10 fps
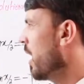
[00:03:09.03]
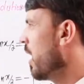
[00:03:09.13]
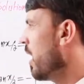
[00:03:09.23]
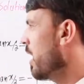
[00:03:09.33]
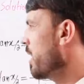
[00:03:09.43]

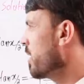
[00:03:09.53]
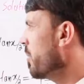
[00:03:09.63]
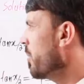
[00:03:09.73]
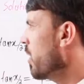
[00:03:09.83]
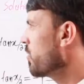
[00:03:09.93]
The
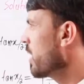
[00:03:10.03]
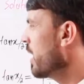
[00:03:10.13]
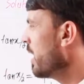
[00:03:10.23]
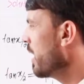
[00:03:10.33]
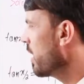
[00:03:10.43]
double of the
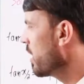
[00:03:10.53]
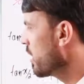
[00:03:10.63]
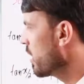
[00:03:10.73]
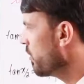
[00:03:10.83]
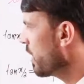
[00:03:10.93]

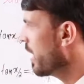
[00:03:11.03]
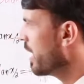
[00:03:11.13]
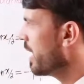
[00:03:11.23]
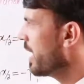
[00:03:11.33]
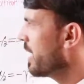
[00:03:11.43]
angle given
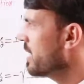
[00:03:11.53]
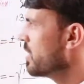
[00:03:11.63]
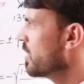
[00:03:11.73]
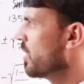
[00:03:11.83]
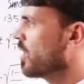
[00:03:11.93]
angle
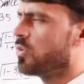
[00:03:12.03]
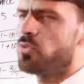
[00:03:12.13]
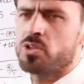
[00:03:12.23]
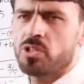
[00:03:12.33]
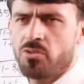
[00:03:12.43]
is
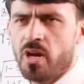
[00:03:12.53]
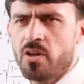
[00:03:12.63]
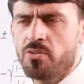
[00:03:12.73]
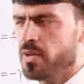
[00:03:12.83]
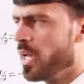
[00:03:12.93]

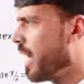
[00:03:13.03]
45,